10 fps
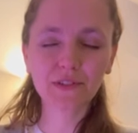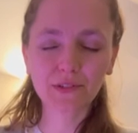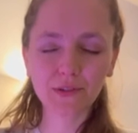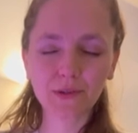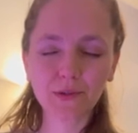
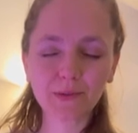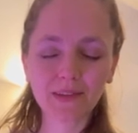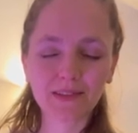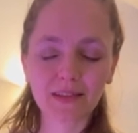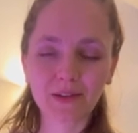to you
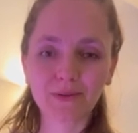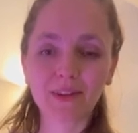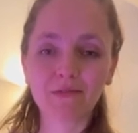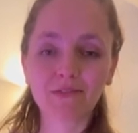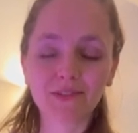because I know
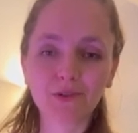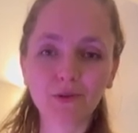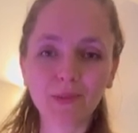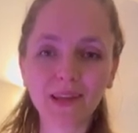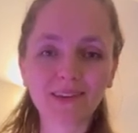that
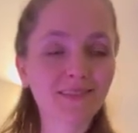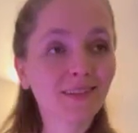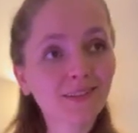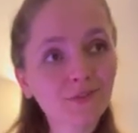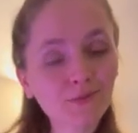physical pain is
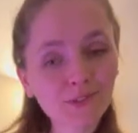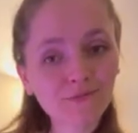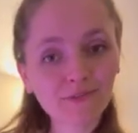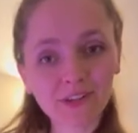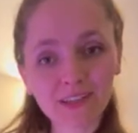not so much
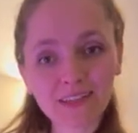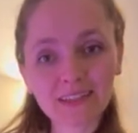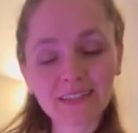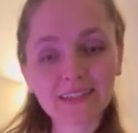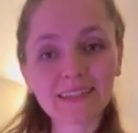fun.
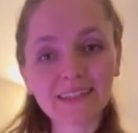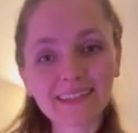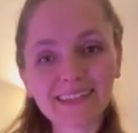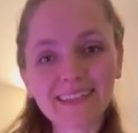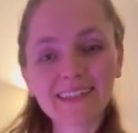
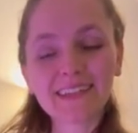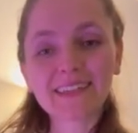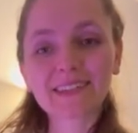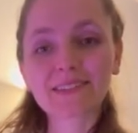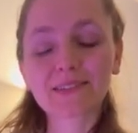
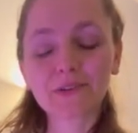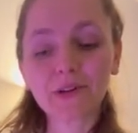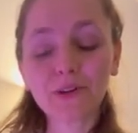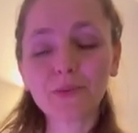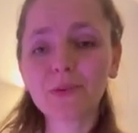So I
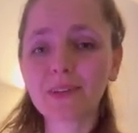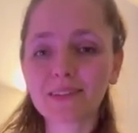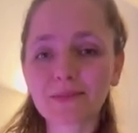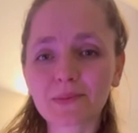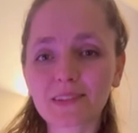hope you get
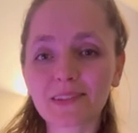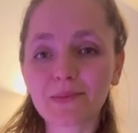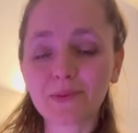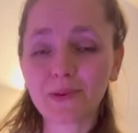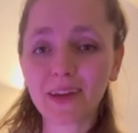some sleep,
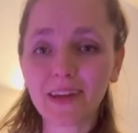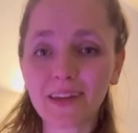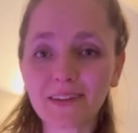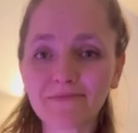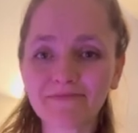
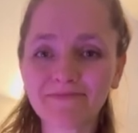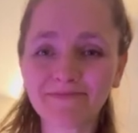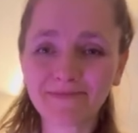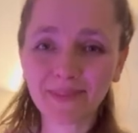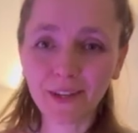okay?
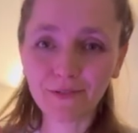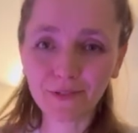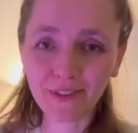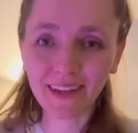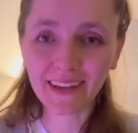Love
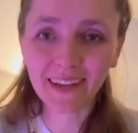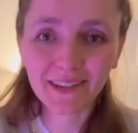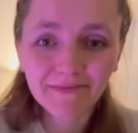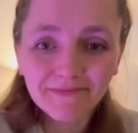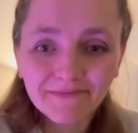you, night-night.